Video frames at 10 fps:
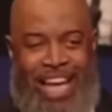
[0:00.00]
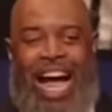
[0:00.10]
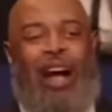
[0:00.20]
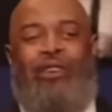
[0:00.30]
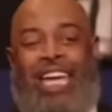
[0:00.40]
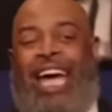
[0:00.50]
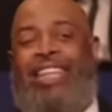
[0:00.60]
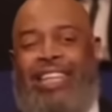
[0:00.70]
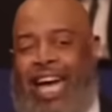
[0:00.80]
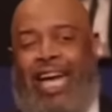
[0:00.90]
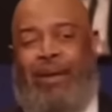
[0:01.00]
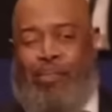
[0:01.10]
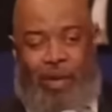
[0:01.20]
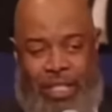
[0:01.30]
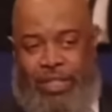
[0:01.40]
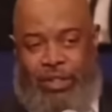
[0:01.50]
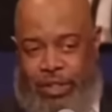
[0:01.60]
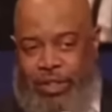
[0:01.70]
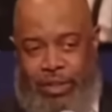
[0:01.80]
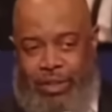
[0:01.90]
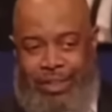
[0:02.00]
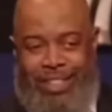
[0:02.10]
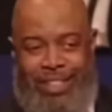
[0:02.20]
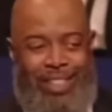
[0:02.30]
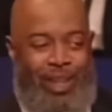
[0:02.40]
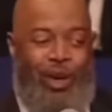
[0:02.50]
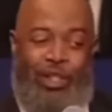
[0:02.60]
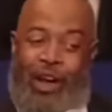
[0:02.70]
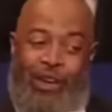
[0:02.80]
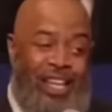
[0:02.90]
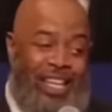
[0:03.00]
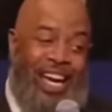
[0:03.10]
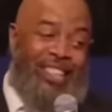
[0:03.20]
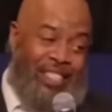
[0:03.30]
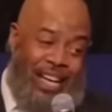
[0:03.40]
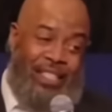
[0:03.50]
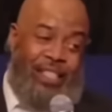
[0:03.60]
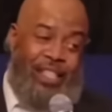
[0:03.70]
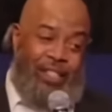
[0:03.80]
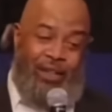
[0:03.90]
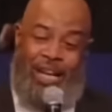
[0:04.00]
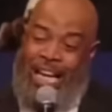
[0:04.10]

how can they preach? Oh, y'all didn't catch that, did you?